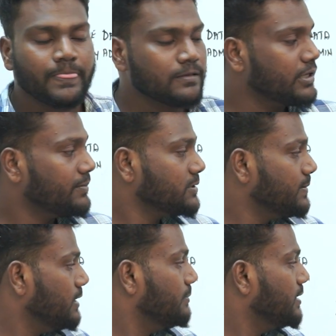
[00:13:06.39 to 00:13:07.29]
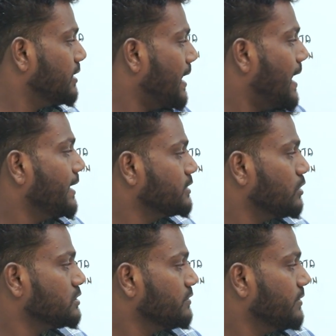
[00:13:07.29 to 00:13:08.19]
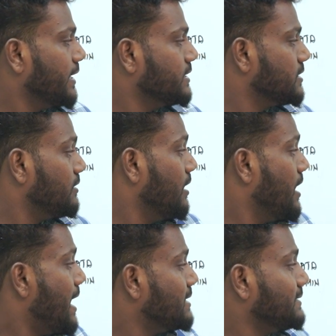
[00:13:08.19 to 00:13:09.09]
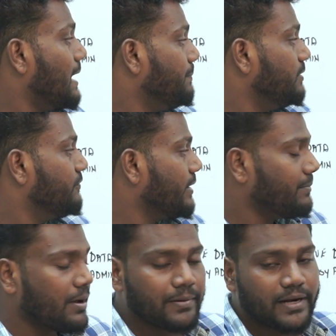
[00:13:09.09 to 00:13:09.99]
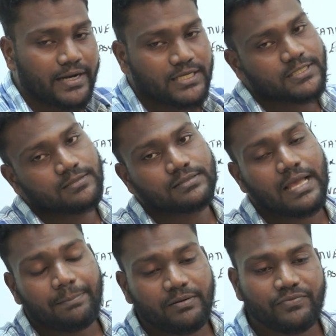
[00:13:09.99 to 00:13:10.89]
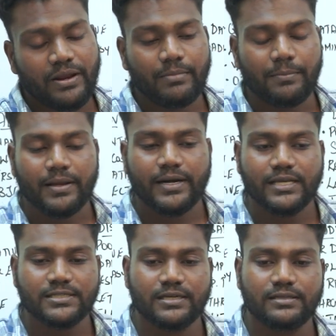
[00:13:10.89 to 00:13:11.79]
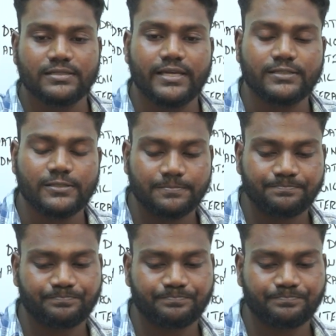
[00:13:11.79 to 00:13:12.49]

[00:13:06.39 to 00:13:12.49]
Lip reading: So it must be limited and exhaustive in nature. And sample frame upgradation. Sample frame upgradation in the sense,